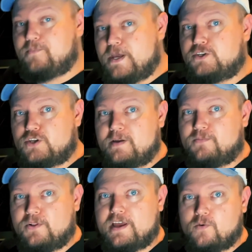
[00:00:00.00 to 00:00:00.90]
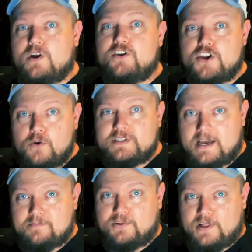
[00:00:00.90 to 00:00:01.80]
pitch I'm playing, what note
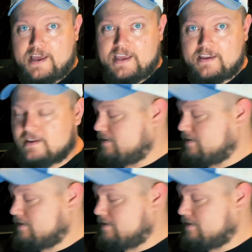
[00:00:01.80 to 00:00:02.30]
I'm playing,